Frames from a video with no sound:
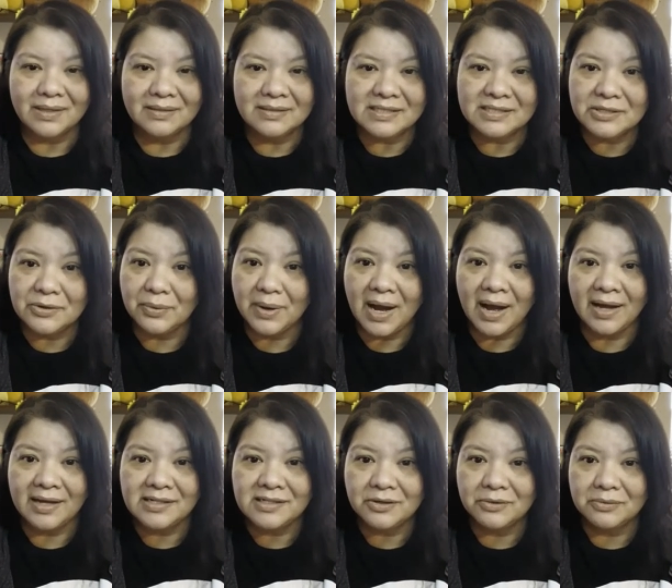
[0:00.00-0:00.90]
So
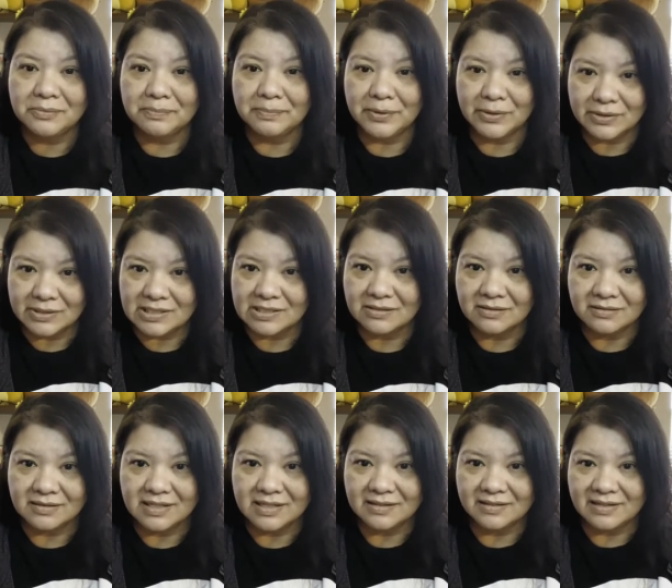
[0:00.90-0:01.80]
I don't
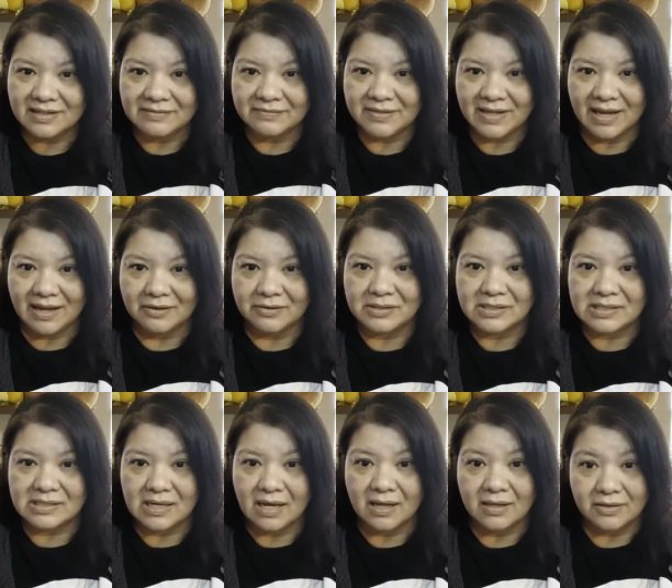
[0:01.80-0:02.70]
personally leave the
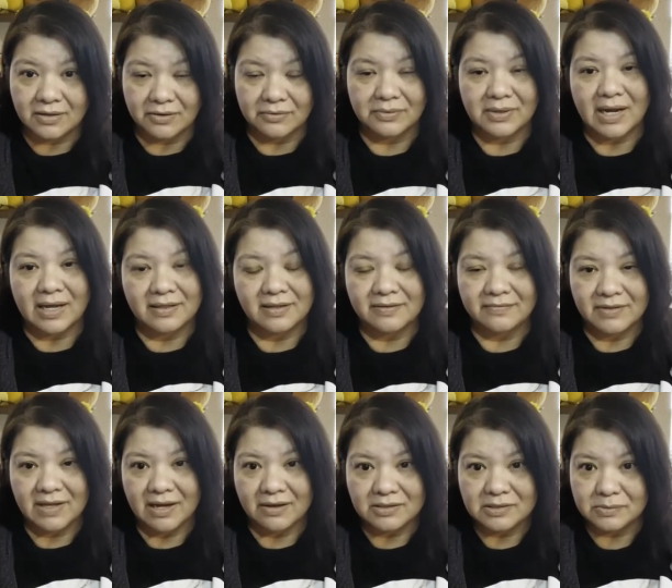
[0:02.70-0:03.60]
house alone. I leave
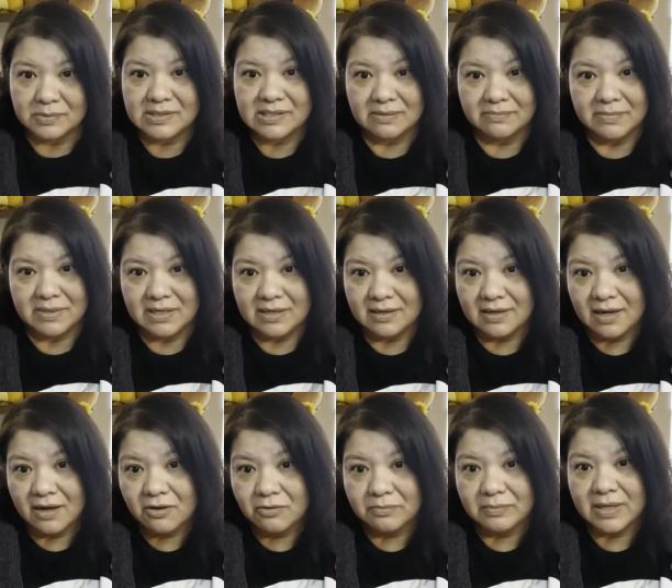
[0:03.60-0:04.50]
the house with somebody to
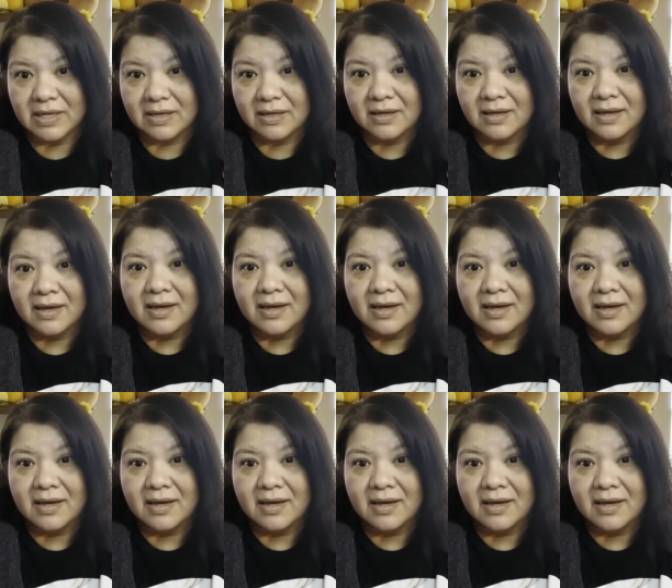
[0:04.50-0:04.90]
help me.